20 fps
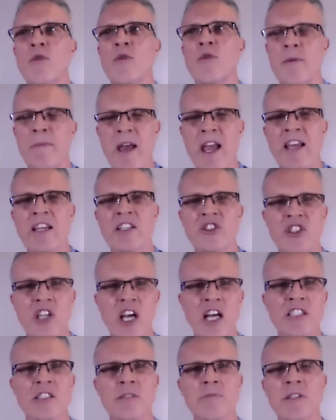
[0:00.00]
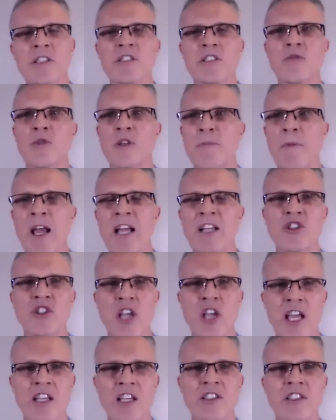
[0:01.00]
We make adjustments, we make
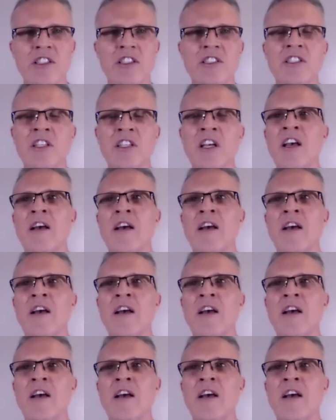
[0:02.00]
changes,